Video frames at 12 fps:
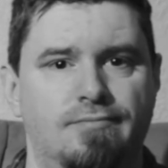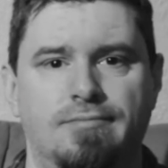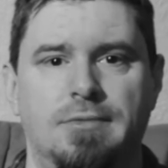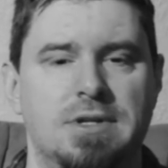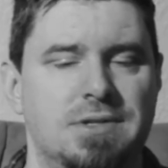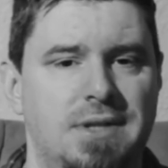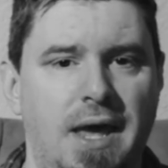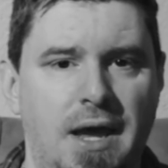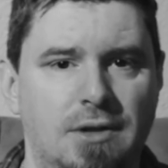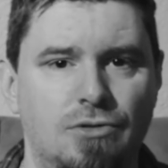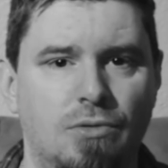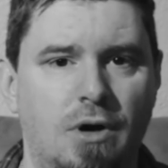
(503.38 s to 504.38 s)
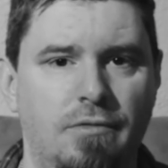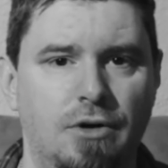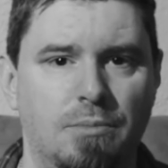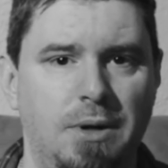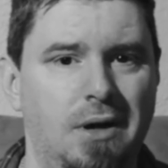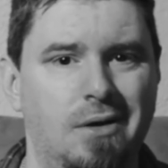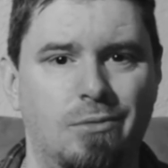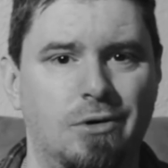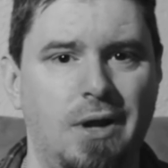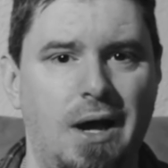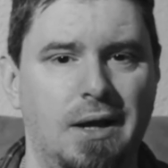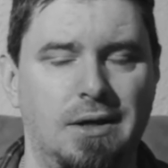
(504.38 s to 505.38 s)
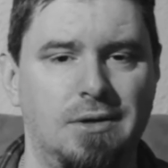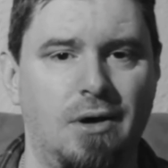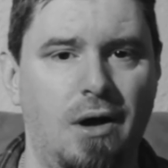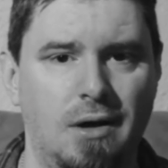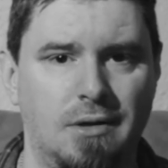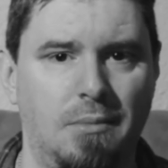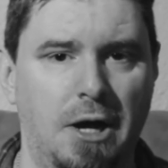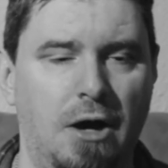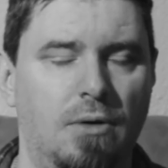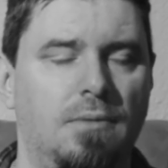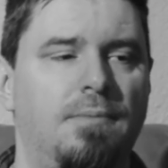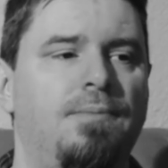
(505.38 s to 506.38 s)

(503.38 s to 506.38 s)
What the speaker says: this 10, 12-year period, we're not getting talked about.